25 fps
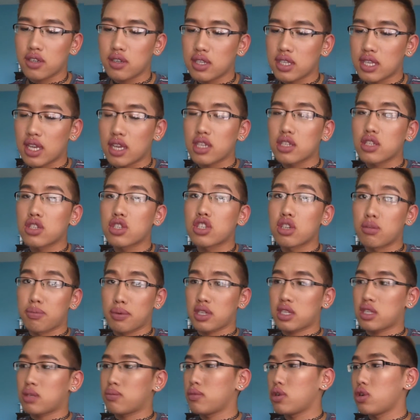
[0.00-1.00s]
It's like super
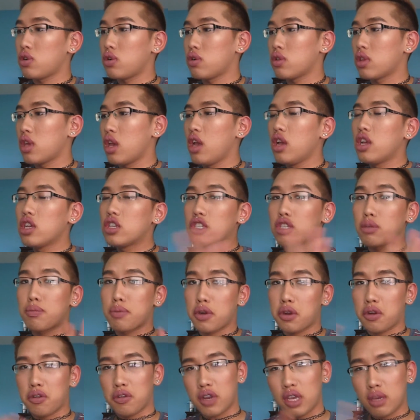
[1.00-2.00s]
smooth, super
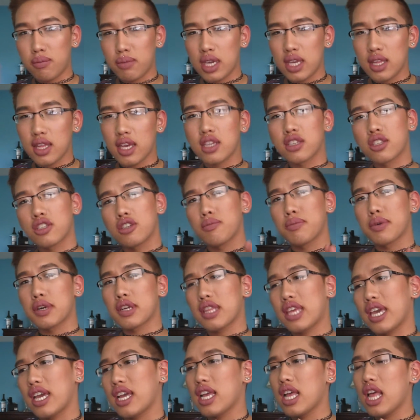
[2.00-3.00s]
creamy, like super
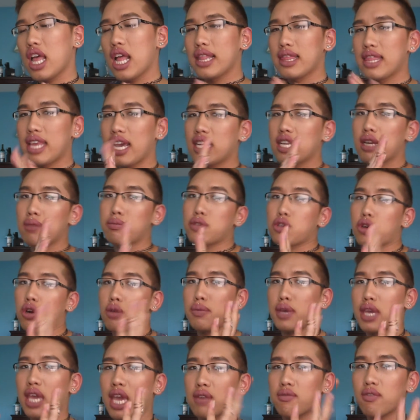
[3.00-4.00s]
like light
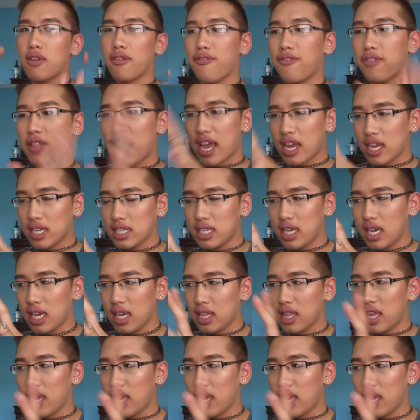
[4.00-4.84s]
absorbing and reflecting.